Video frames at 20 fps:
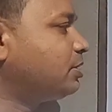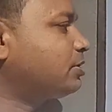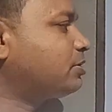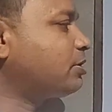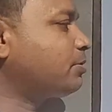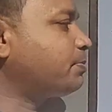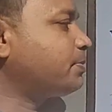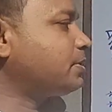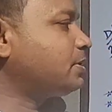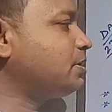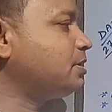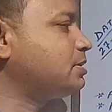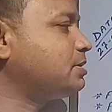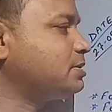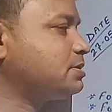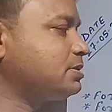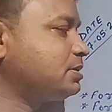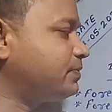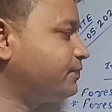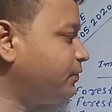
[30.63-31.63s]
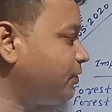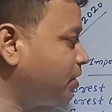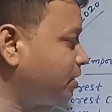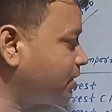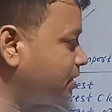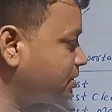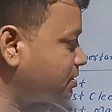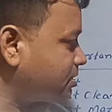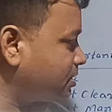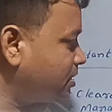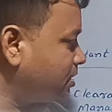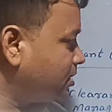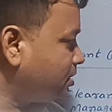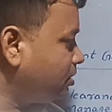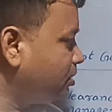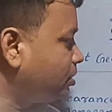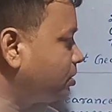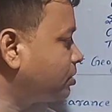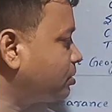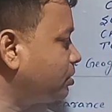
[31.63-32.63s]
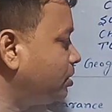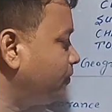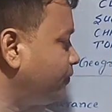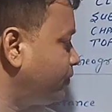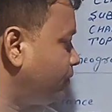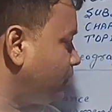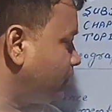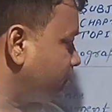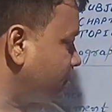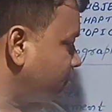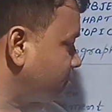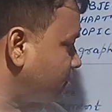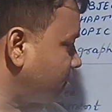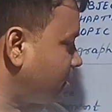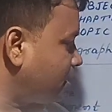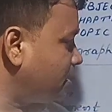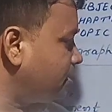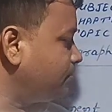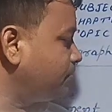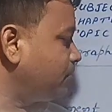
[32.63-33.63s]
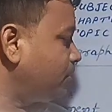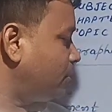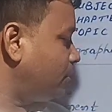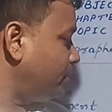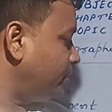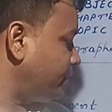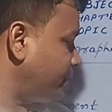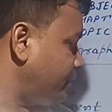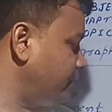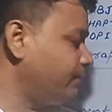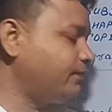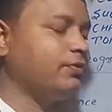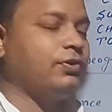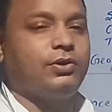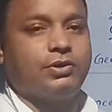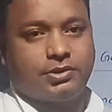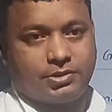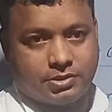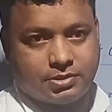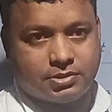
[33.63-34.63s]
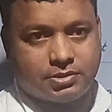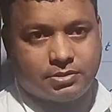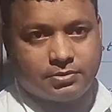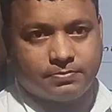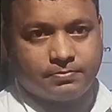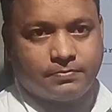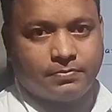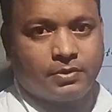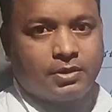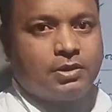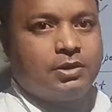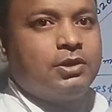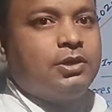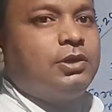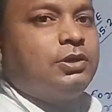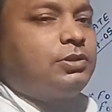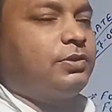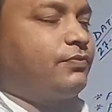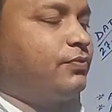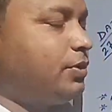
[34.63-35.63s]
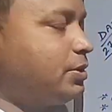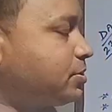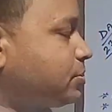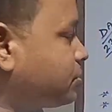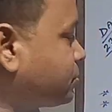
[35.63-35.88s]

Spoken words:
tropical desert forest, littoral forest and mountain forest. The first